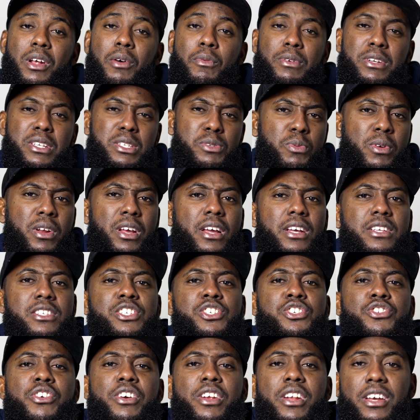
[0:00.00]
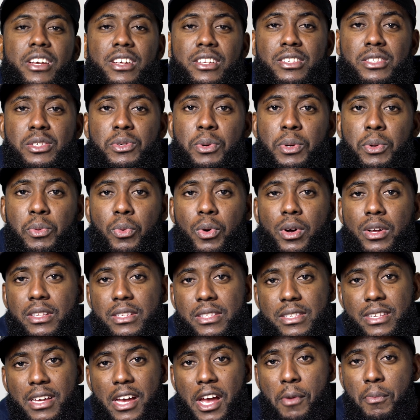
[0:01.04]
And we just want to get straight into it
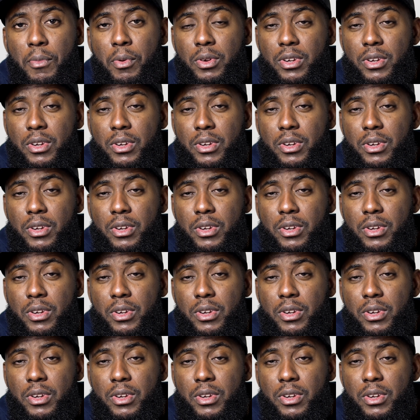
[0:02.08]
one time.